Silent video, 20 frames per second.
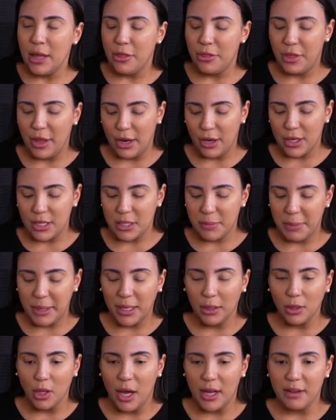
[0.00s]
there's been
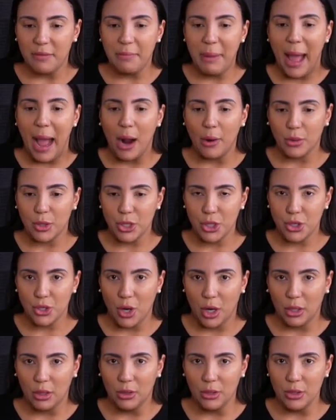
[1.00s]
a lot of power
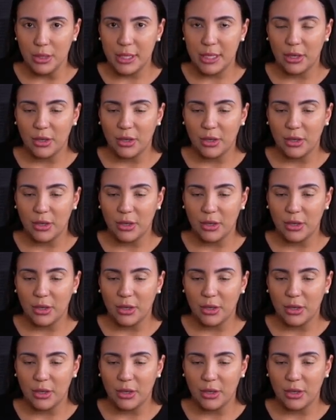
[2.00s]
struggles.